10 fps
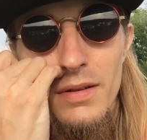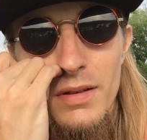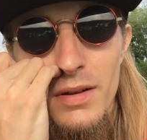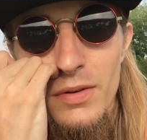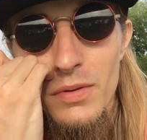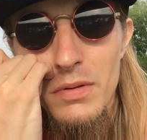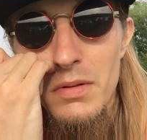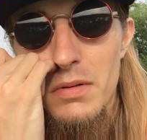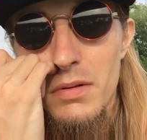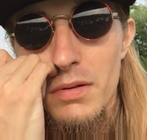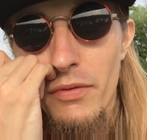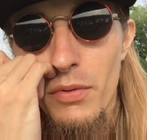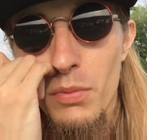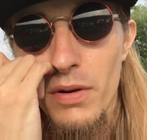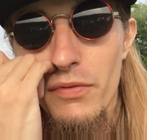Now, if
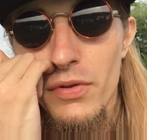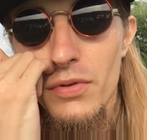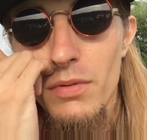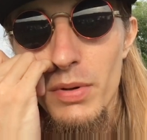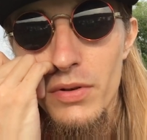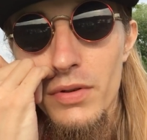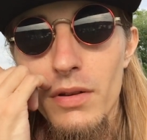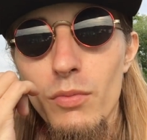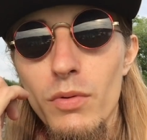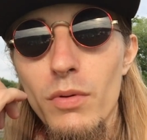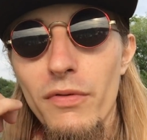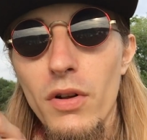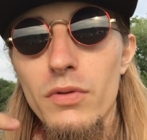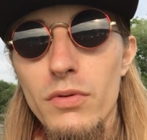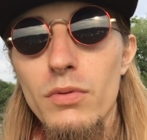we weren't filling the building, then we were
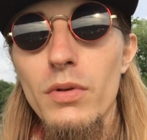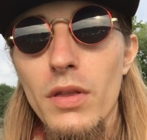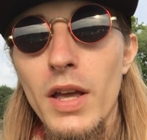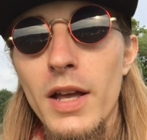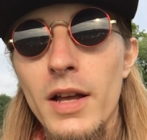following through with,